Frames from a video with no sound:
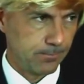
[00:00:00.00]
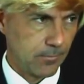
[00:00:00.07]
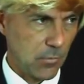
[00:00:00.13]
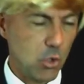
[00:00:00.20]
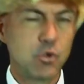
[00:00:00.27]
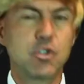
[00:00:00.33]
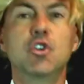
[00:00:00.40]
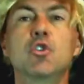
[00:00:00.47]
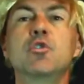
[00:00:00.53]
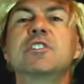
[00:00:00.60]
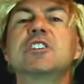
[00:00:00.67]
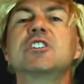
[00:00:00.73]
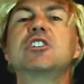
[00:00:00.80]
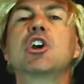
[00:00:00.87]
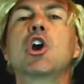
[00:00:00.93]
who
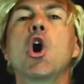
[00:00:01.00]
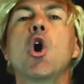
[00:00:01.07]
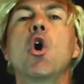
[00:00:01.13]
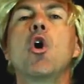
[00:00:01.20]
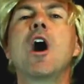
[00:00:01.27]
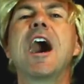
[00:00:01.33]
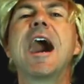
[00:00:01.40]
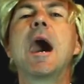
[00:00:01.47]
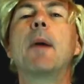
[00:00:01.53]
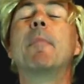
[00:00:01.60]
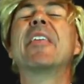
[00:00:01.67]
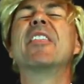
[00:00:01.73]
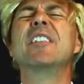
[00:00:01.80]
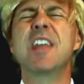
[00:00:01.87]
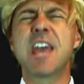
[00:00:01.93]
chooses to go by
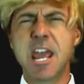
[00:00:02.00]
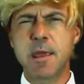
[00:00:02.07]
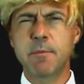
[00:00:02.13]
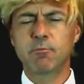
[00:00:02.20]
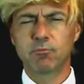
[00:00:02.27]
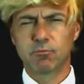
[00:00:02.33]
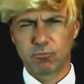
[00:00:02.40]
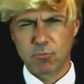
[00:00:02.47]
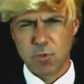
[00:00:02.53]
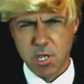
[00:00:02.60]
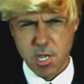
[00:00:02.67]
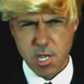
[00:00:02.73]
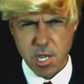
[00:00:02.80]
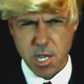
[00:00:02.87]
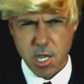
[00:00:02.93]
the name
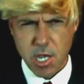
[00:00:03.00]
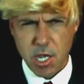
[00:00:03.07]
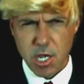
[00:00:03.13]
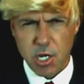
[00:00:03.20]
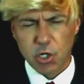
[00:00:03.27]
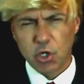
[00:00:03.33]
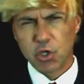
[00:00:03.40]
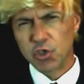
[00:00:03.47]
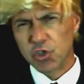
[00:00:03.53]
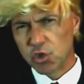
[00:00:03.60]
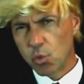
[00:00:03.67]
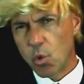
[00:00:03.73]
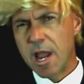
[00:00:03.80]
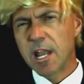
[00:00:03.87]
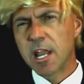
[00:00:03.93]

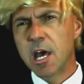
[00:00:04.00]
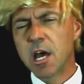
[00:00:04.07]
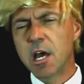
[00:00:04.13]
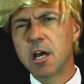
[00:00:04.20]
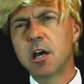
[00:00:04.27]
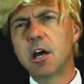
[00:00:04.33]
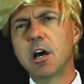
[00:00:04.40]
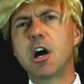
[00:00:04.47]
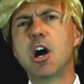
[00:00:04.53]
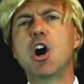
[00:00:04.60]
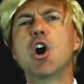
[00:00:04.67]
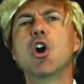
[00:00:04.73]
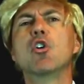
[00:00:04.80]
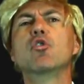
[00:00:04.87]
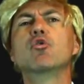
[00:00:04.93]
Consuela
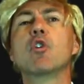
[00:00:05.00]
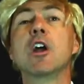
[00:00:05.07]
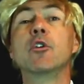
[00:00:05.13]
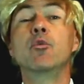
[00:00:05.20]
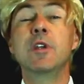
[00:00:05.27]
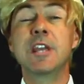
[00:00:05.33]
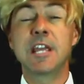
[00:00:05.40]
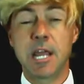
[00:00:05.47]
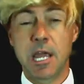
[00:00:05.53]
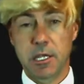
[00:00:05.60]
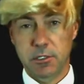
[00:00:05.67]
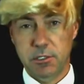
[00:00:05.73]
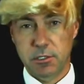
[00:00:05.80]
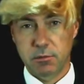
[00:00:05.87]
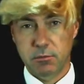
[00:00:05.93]

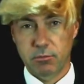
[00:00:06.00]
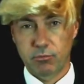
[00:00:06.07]
Rodriguez.